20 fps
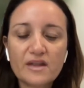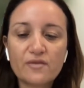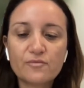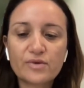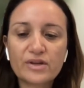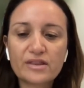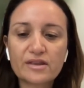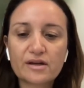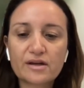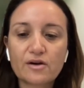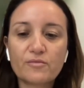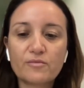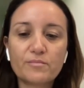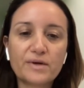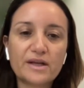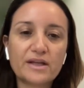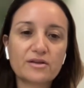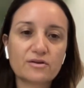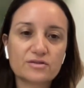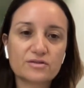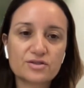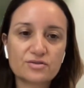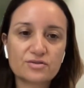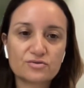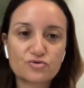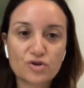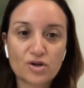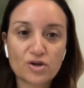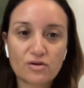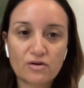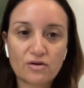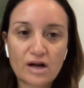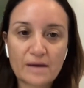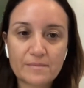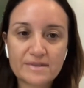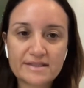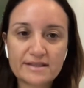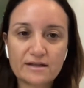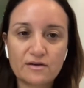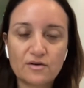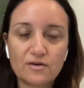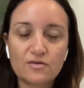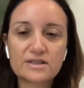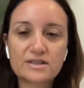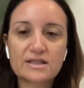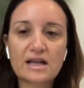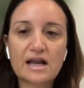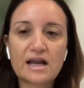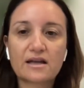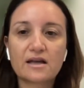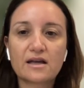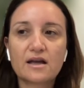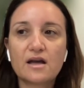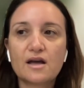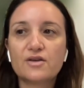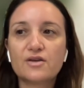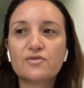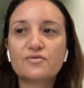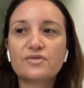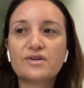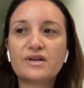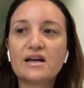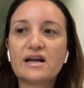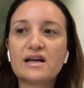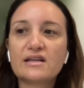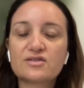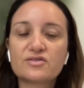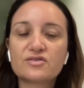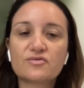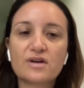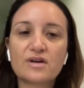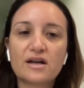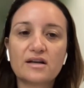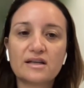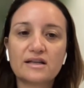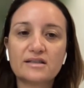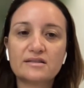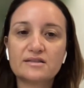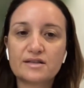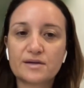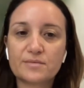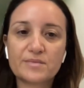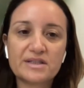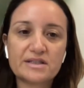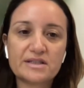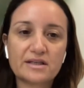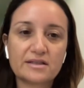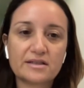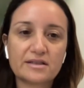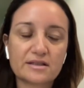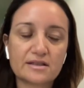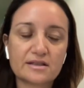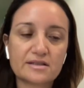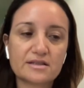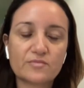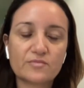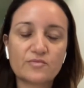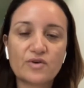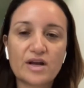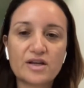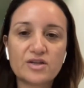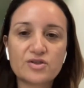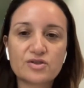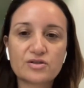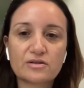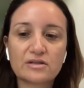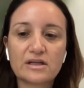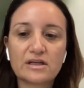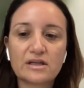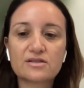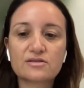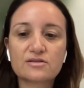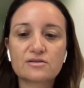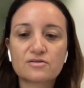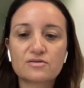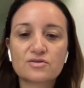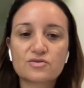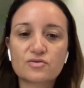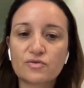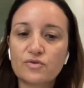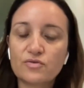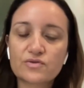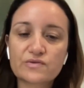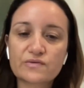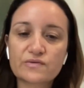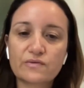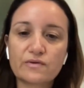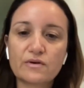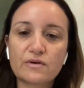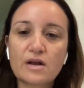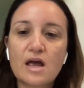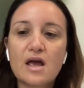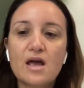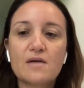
with complete concentric collapse, looks like unilateral intermittent stimulation is not so useful,